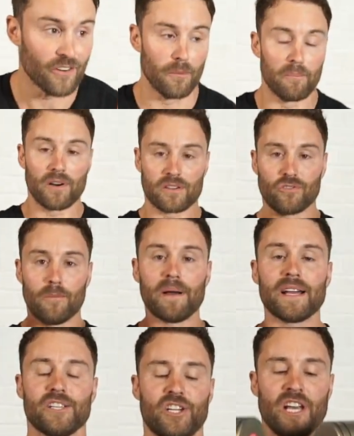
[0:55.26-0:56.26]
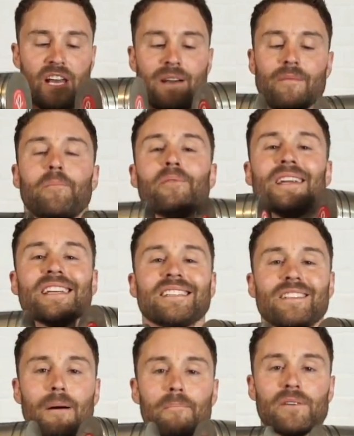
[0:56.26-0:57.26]
on a box or a bench. I'm going to bring these
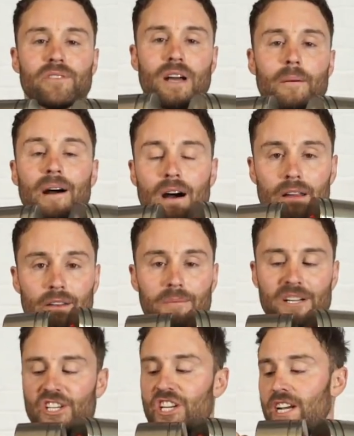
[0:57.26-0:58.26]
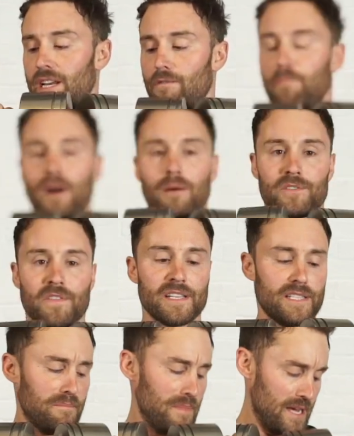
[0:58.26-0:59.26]
dumbbells up under my chin, palms
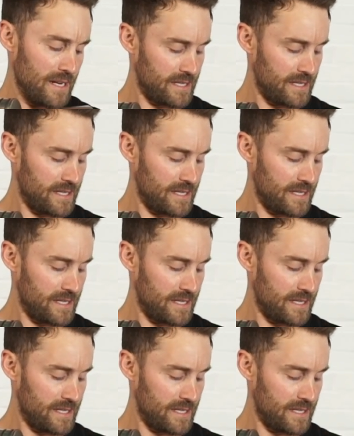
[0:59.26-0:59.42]
facing me.